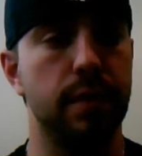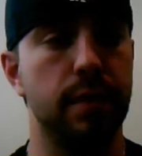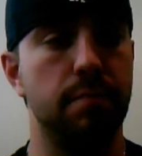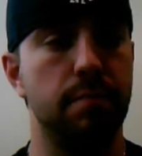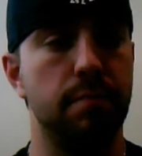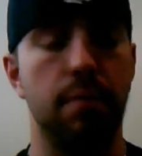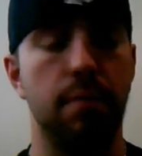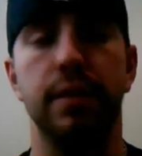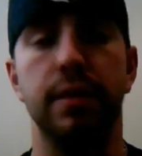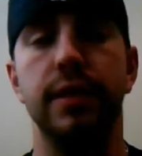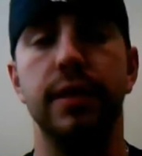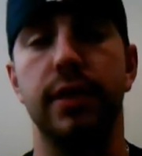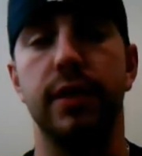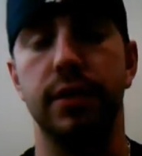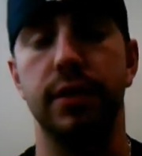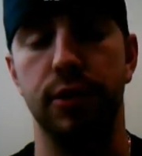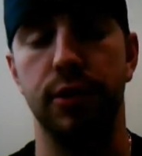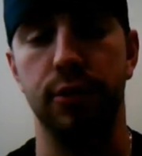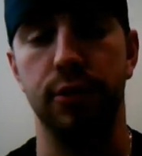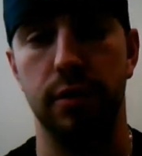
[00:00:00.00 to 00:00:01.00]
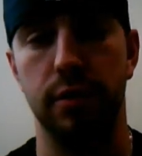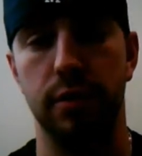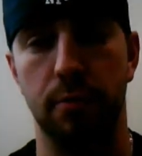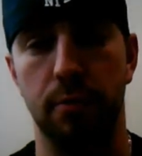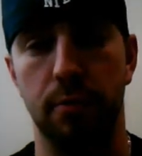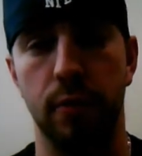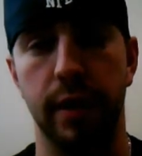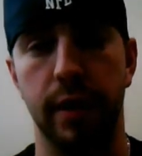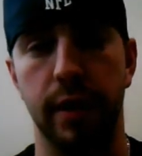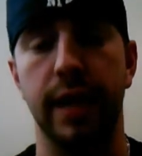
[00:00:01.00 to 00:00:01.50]
But please continue
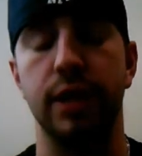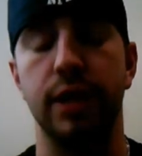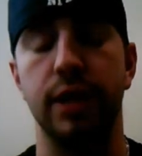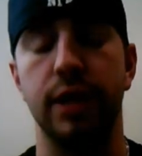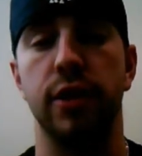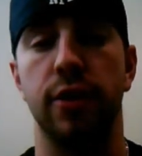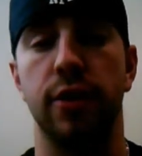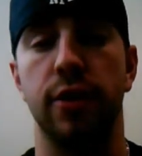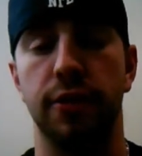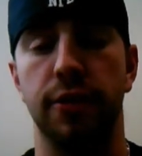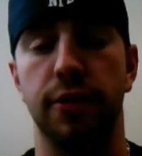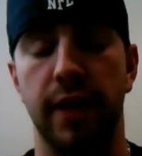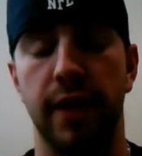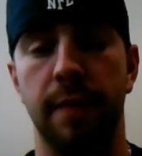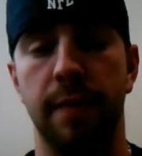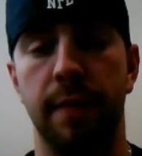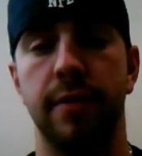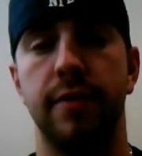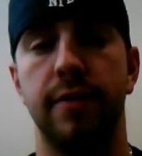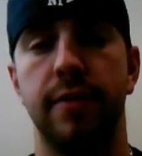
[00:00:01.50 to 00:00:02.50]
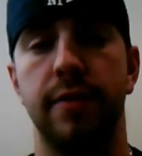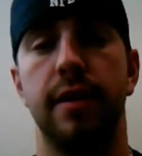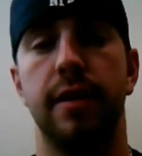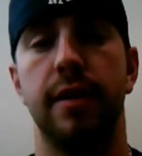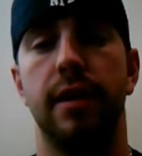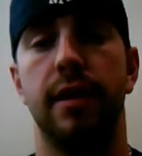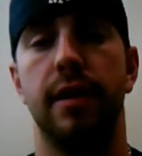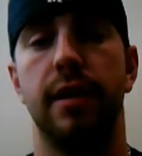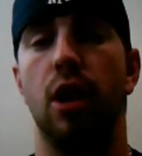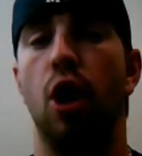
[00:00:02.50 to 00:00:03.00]
supporting HTR Entertainment.
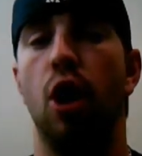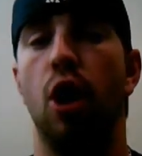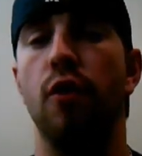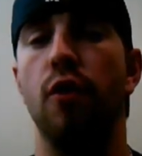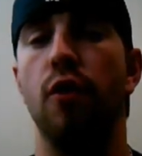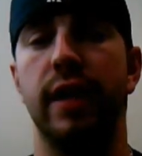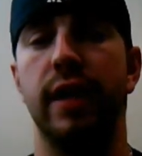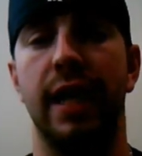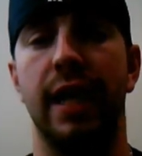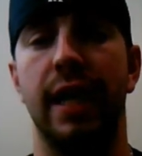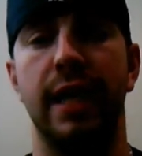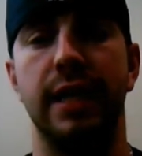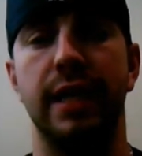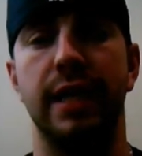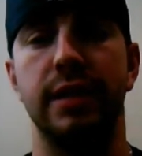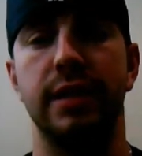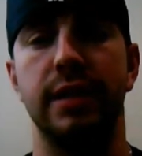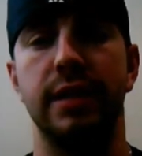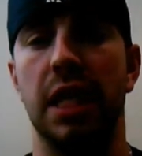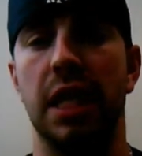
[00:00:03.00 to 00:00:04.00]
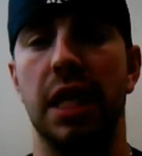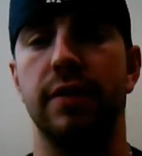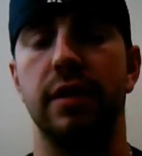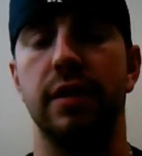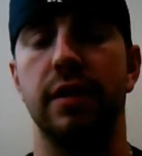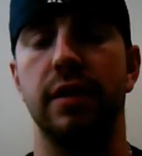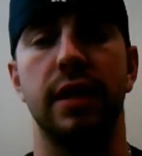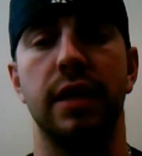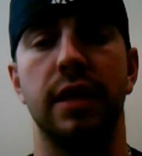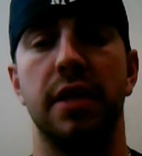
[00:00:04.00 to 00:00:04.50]
All the guys, they have
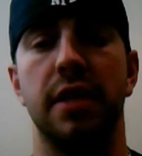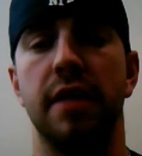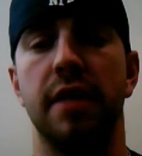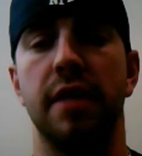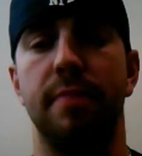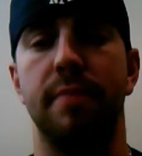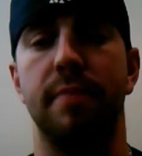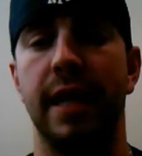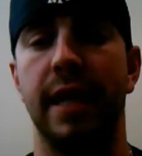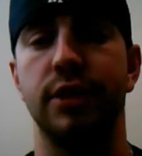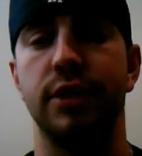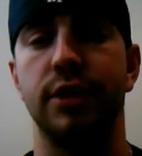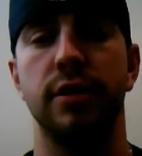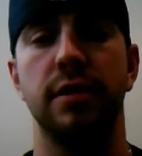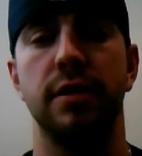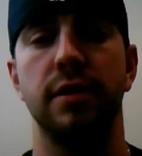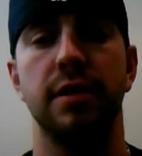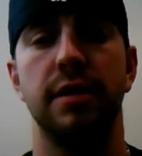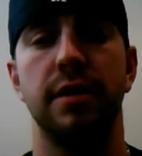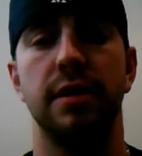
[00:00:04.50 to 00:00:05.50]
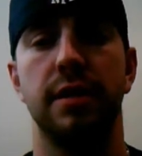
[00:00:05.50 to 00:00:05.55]
a ton of passion.